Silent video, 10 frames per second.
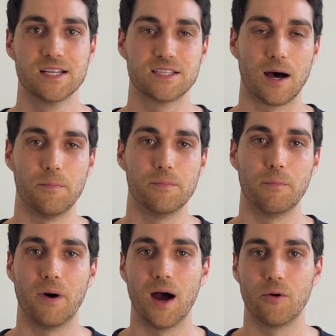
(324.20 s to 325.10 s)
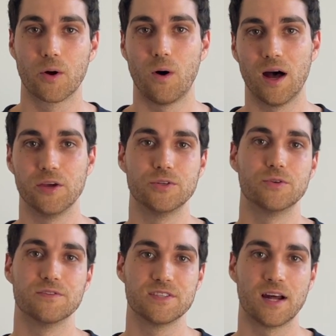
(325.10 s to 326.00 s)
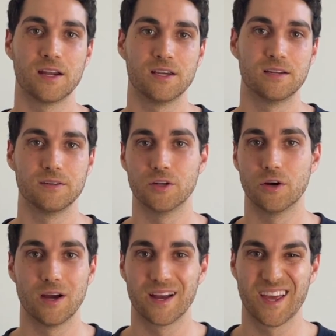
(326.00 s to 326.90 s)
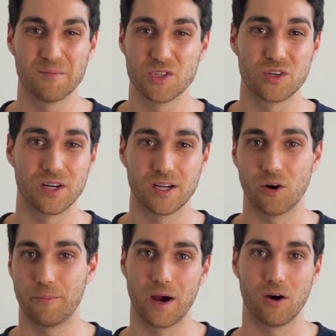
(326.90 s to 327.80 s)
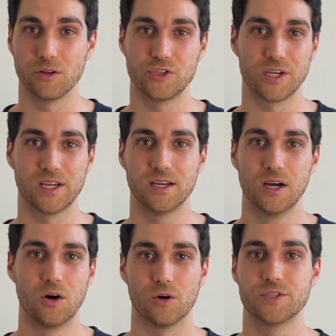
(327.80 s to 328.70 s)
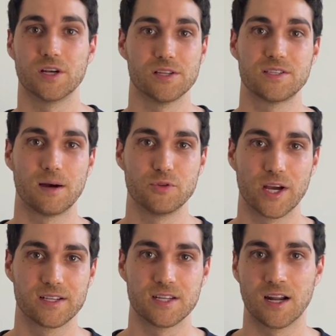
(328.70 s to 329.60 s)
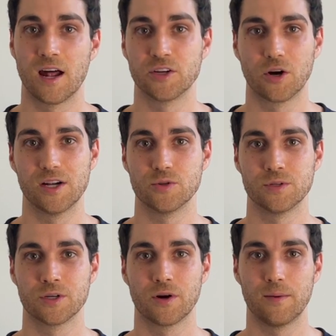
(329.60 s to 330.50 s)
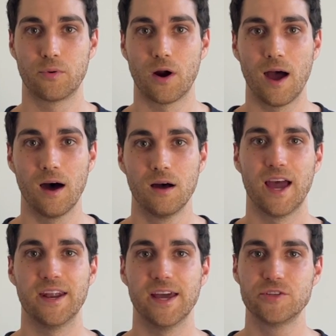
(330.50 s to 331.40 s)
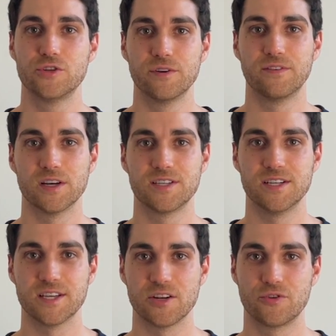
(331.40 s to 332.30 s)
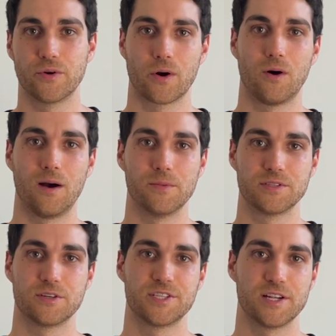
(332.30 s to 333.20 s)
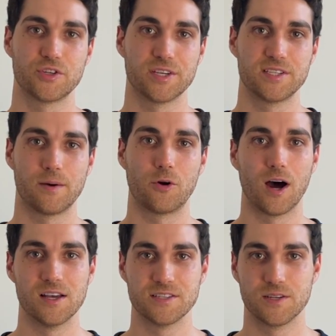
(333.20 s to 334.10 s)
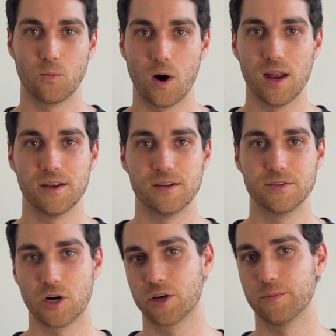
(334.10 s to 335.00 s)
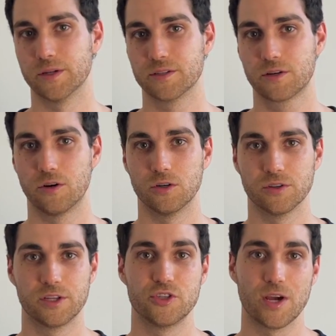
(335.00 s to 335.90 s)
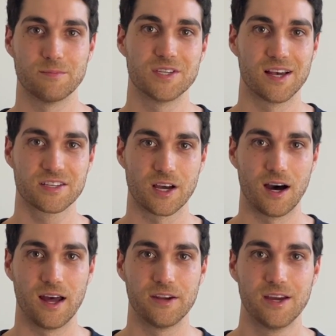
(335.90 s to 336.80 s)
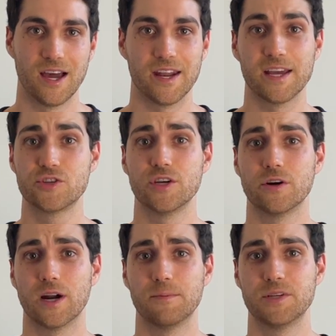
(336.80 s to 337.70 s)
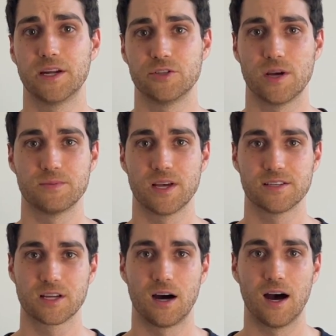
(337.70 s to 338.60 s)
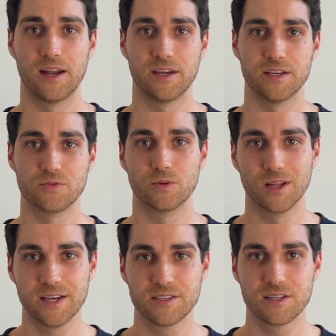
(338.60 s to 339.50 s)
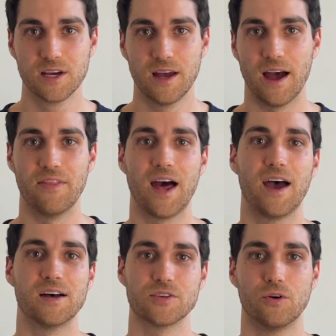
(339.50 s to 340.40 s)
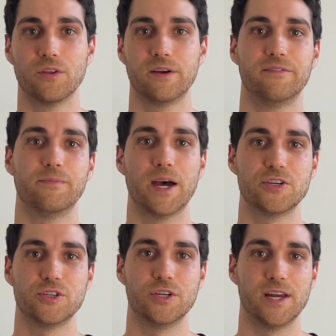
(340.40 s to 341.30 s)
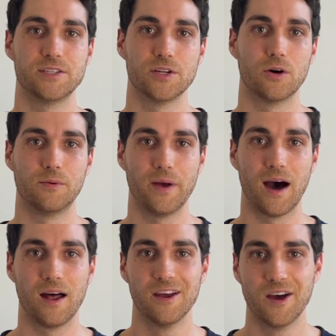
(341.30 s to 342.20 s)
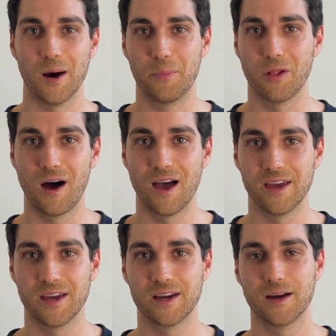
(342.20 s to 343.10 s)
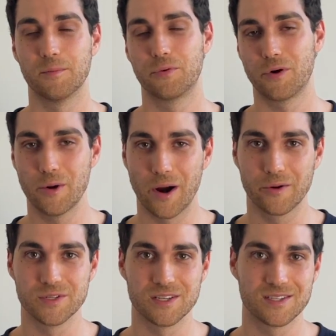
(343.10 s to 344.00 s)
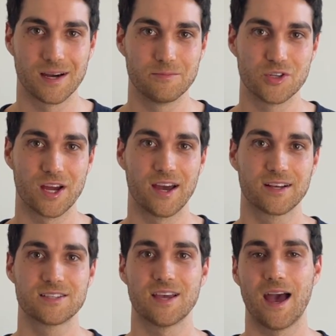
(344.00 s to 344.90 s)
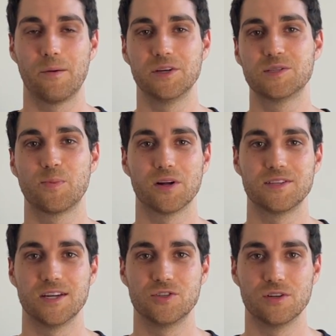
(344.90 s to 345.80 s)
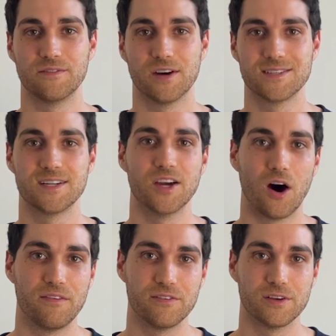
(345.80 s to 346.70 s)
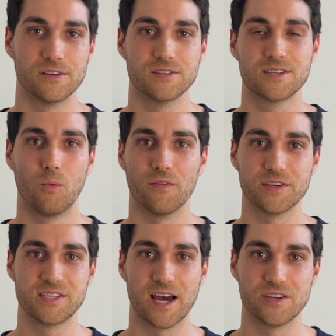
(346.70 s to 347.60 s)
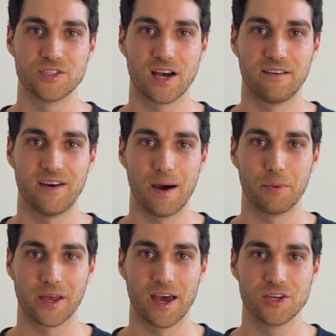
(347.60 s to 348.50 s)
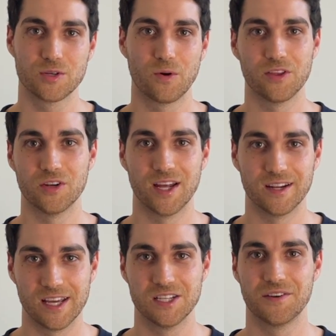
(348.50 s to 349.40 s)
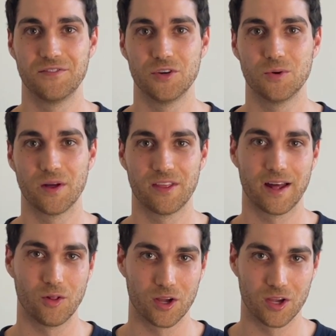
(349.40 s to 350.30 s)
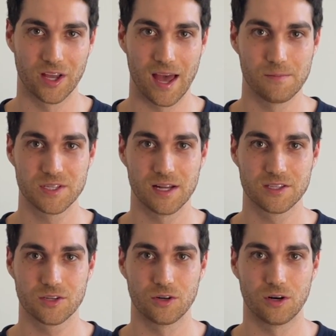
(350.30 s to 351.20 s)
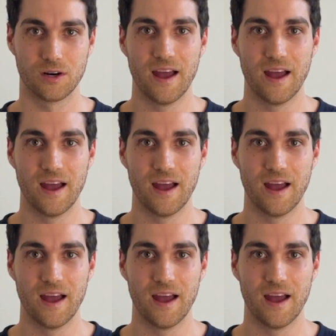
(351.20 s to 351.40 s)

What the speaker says: some might require you to have studied, you know, chemistry or biology or certain subjects in an undergraduate degree prior. And each university's entry requirements are essentially summarized in one document called the GEMSAS guide. And each year an updated GEMSAS guide is released, and that has all the information you need to know about applying, prerequisite subjects, how many spots each university offers, what the stages are for application, whether you need an interview, whether they look at your GAMSAT score,